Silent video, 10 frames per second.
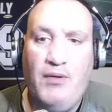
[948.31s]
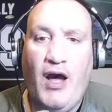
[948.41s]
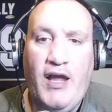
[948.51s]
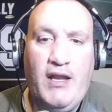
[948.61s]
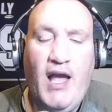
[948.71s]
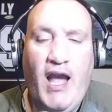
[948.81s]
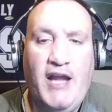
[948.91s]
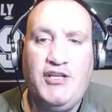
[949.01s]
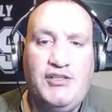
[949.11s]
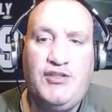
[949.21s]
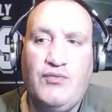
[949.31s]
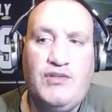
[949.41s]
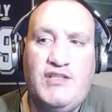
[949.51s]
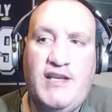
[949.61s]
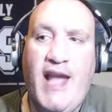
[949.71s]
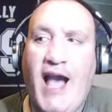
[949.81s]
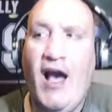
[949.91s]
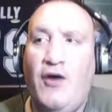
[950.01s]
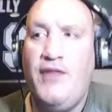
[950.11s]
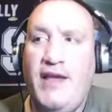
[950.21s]
But I just don't see
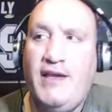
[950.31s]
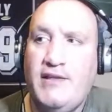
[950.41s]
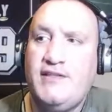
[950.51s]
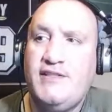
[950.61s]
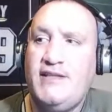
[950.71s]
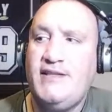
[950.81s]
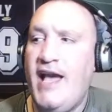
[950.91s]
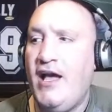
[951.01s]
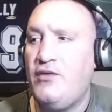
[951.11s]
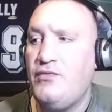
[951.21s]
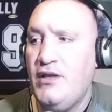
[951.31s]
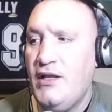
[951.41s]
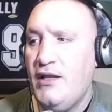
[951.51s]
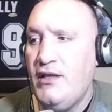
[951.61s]
how they can sit down